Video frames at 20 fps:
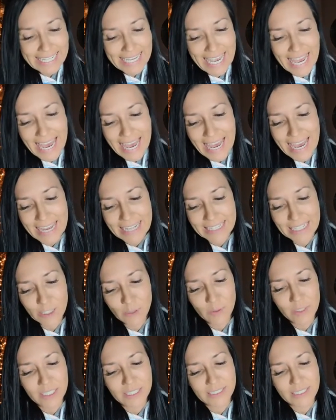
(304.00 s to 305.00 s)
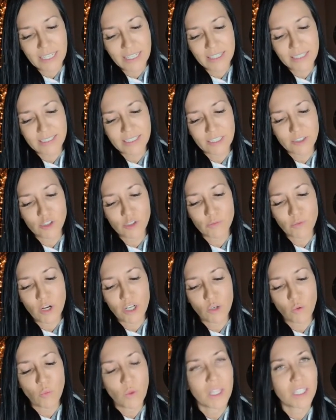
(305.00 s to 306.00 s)
he had, I don't want to say the syndrome
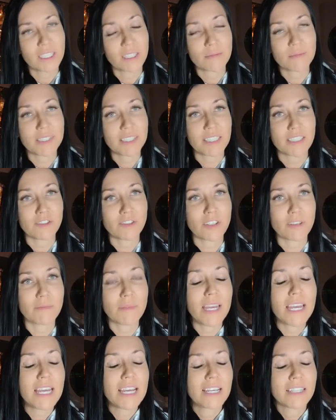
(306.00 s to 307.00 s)
wrong, Williams syndrome.